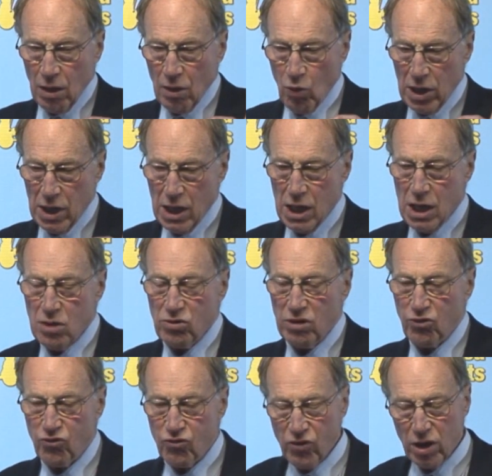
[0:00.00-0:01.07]
when he
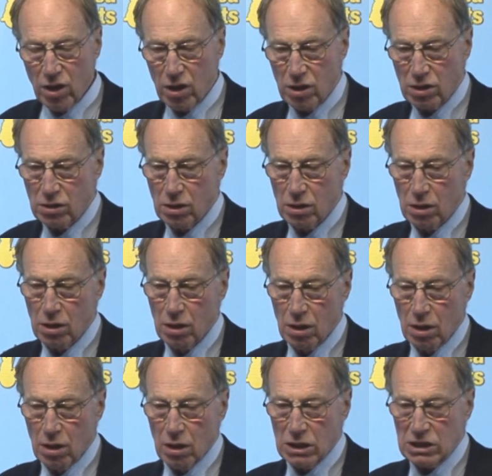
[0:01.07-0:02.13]
referred
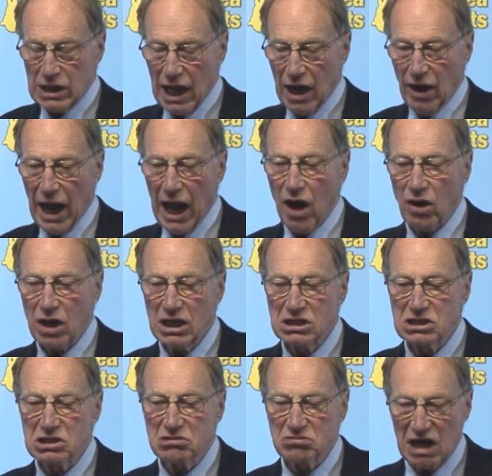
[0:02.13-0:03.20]
to how his
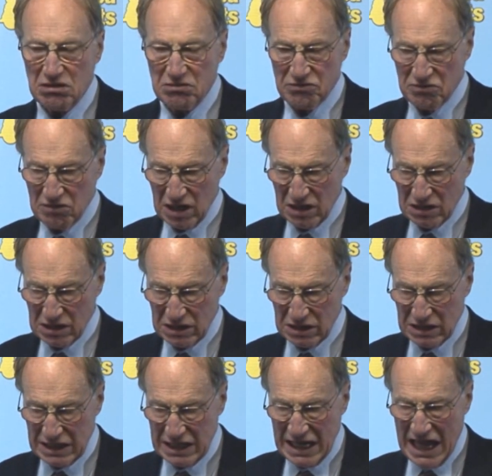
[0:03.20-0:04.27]
grandfather
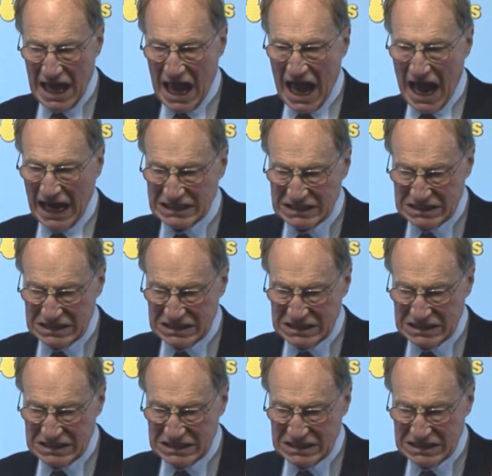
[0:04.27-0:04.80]
had